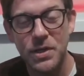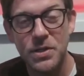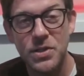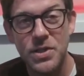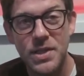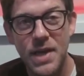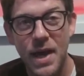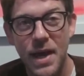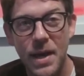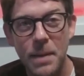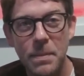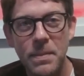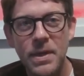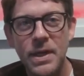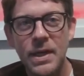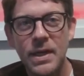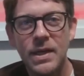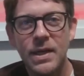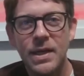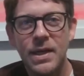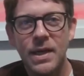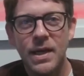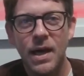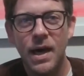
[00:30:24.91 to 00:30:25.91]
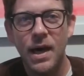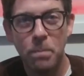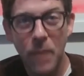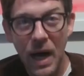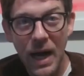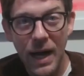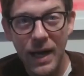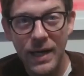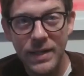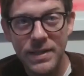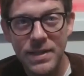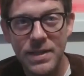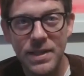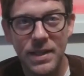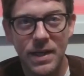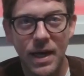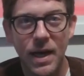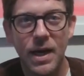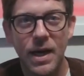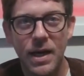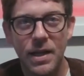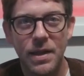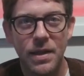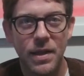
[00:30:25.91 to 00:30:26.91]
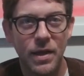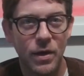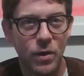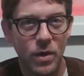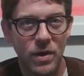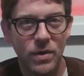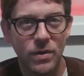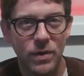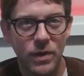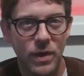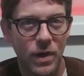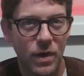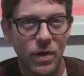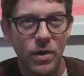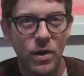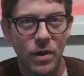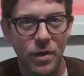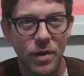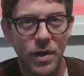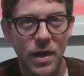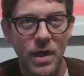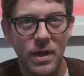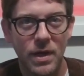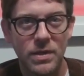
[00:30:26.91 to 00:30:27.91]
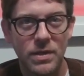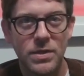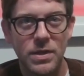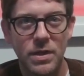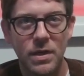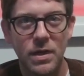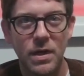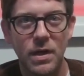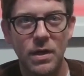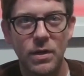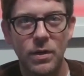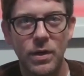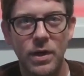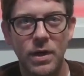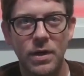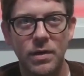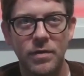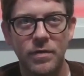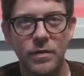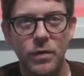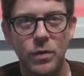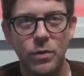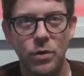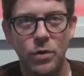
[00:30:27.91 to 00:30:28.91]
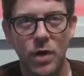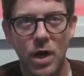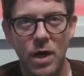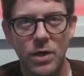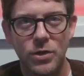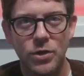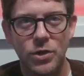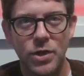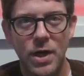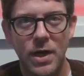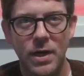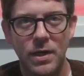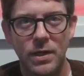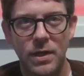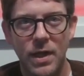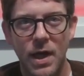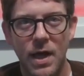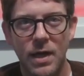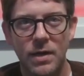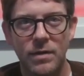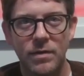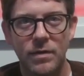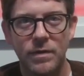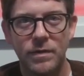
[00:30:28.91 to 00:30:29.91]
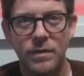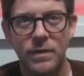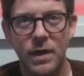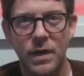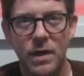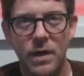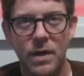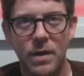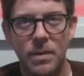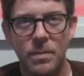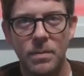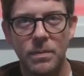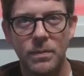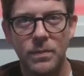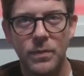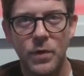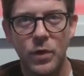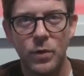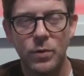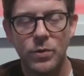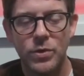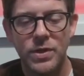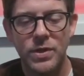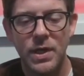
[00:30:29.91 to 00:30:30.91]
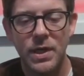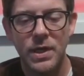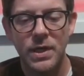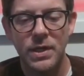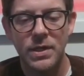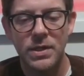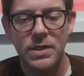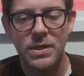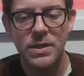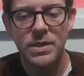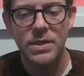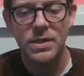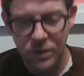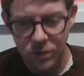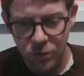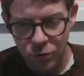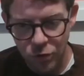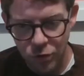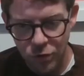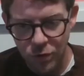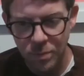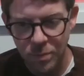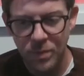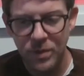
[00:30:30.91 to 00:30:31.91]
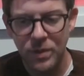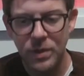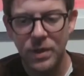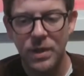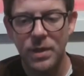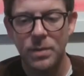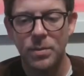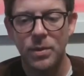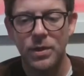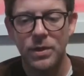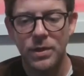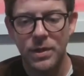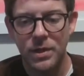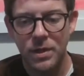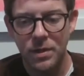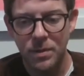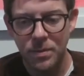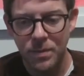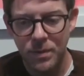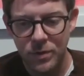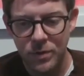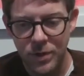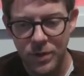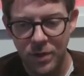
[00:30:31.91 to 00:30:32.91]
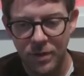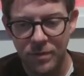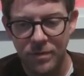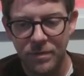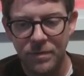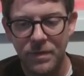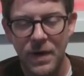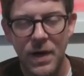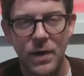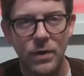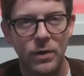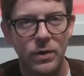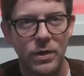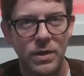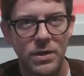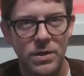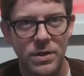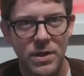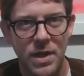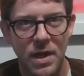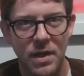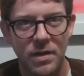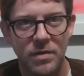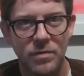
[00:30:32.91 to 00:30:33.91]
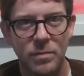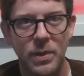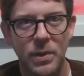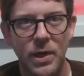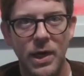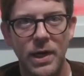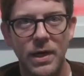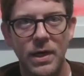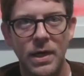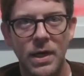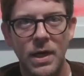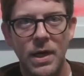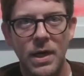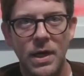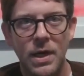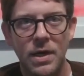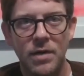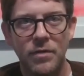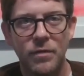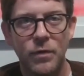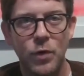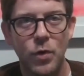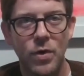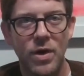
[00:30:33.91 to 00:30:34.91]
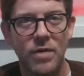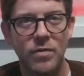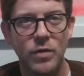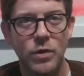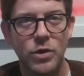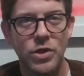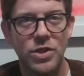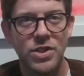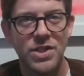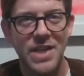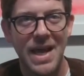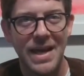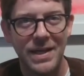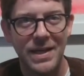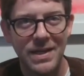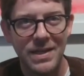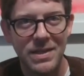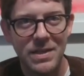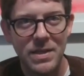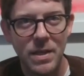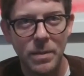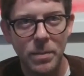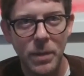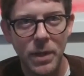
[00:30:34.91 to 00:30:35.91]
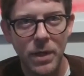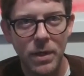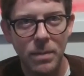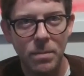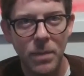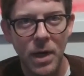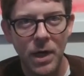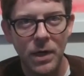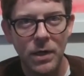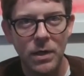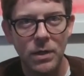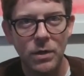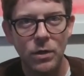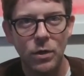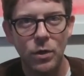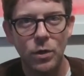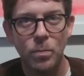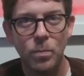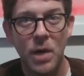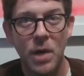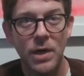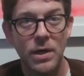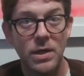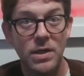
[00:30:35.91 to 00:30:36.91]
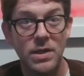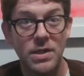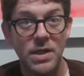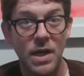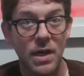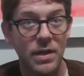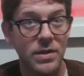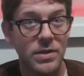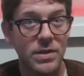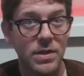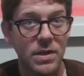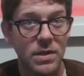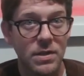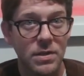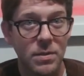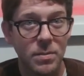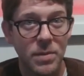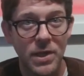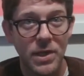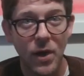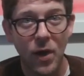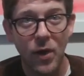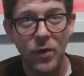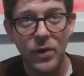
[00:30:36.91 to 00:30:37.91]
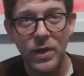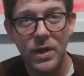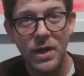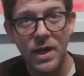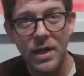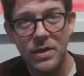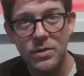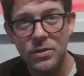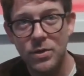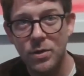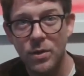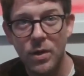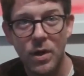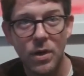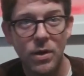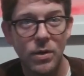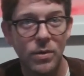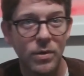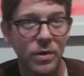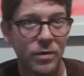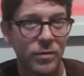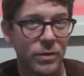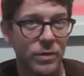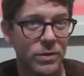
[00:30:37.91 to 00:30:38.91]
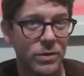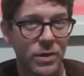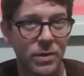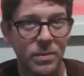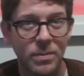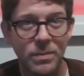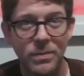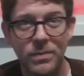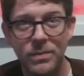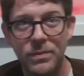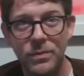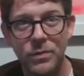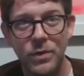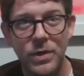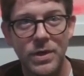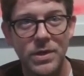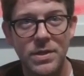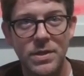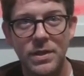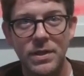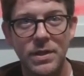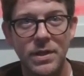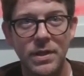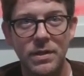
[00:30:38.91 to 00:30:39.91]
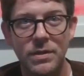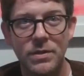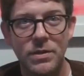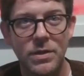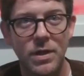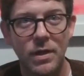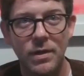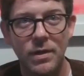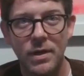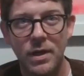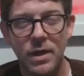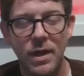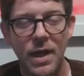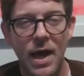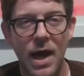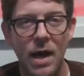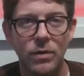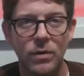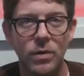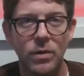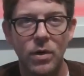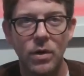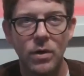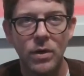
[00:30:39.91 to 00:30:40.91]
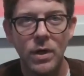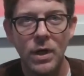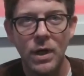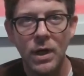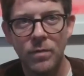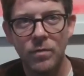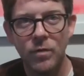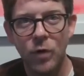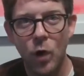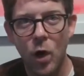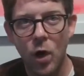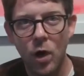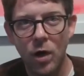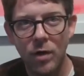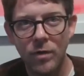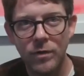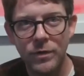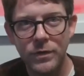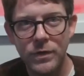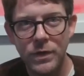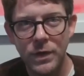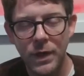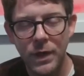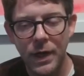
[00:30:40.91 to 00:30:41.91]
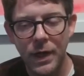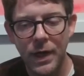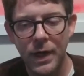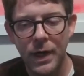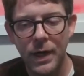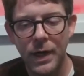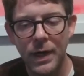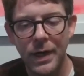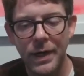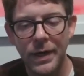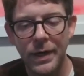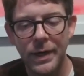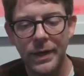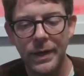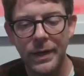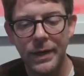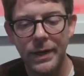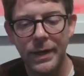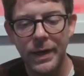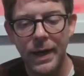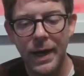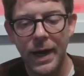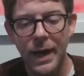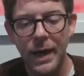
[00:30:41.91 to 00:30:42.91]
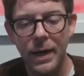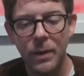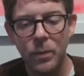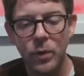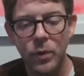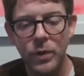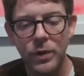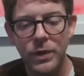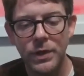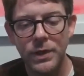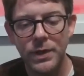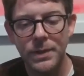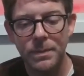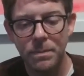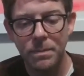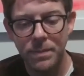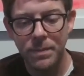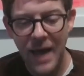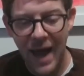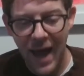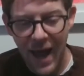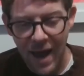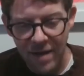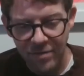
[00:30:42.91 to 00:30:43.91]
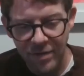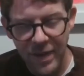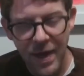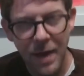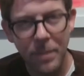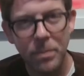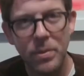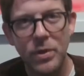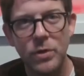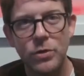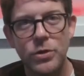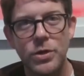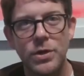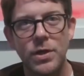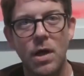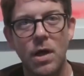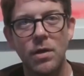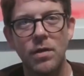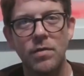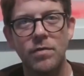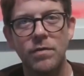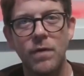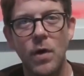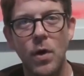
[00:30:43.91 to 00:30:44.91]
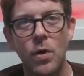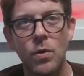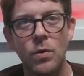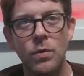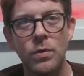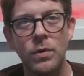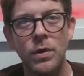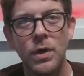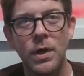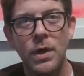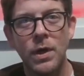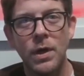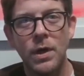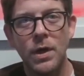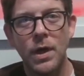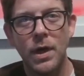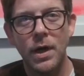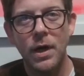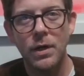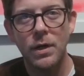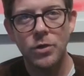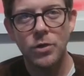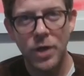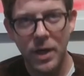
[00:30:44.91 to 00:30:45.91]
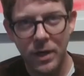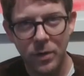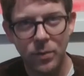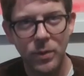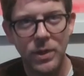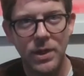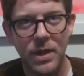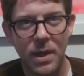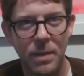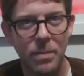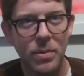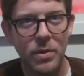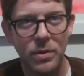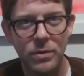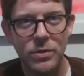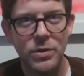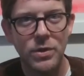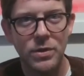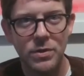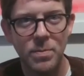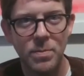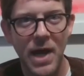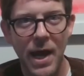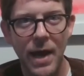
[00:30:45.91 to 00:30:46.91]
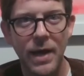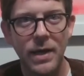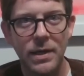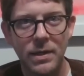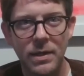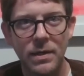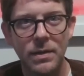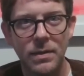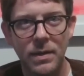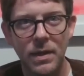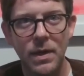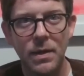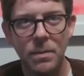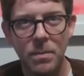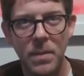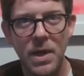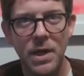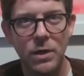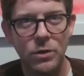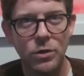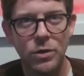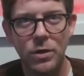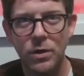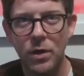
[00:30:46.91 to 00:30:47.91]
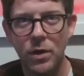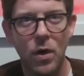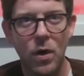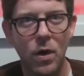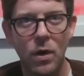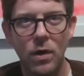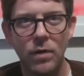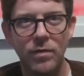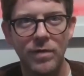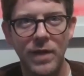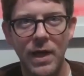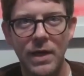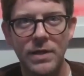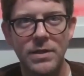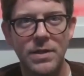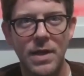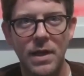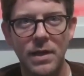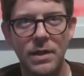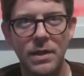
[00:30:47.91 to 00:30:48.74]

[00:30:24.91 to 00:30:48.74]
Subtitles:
scam. But there are things, and if you cross-check a lot of those things, you should be able to keep yourself fairly safe. But if you're ever sending somebody money or money does need to be held in escrow or for some reason there's no collateral involved, I would have that person on the phone, check with that person's bank and make sure all of that's on